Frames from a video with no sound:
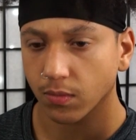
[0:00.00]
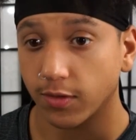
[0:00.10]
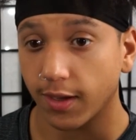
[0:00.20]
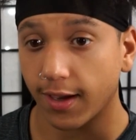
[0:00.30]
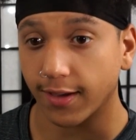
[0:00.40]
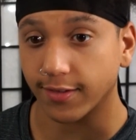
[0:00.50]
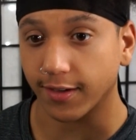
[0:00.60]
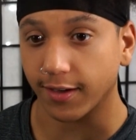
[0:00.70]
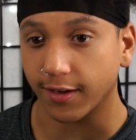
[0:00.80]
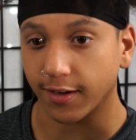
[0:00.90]
She has
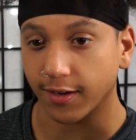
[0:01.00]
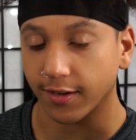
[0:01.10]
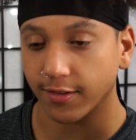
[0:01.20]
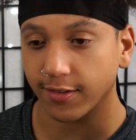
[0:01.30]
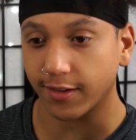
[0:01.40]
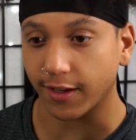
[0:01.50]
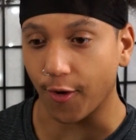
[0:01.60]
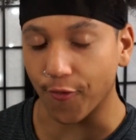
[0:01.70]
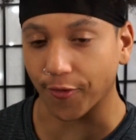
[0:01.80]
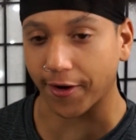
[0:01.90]
a, uh, she's like
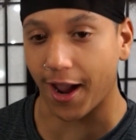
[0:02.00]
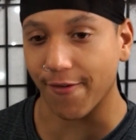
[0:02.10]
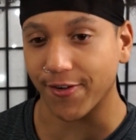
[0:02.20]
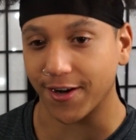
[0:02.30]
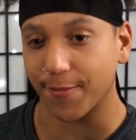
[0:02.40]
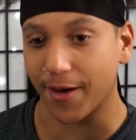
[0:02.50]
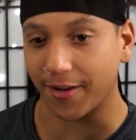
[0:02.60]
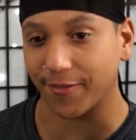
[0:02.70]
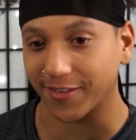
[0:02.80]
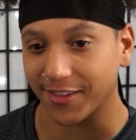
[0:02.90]
overconfident about
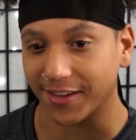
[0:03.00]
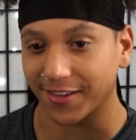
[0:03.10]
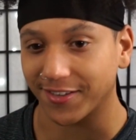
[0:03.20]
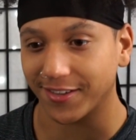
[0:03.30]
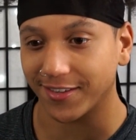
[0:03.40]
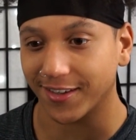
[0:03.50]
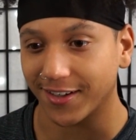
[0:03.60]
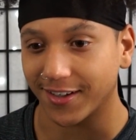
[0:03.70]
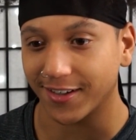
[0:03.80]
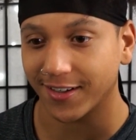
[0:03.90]
everything. She's,
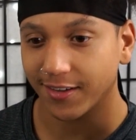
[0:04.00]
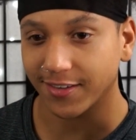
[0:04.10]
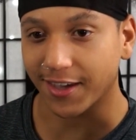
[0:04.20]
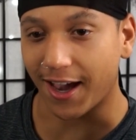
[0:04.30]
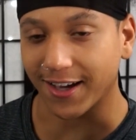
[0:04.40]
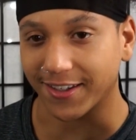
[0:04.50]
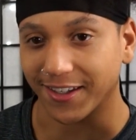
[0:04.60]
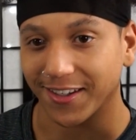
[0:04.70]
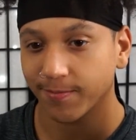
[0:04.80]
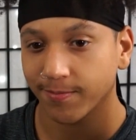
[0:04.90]
uh, she's
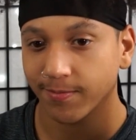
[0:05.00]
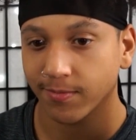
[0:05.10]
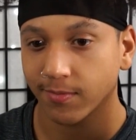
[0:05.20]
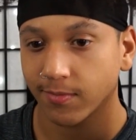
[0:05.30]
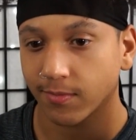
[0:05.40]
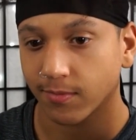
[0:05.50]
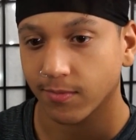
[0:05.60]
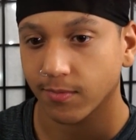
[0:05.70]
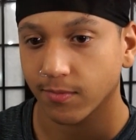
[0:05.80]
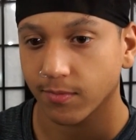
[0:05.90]
cocky. You're such a
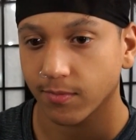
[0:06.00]
weirdo.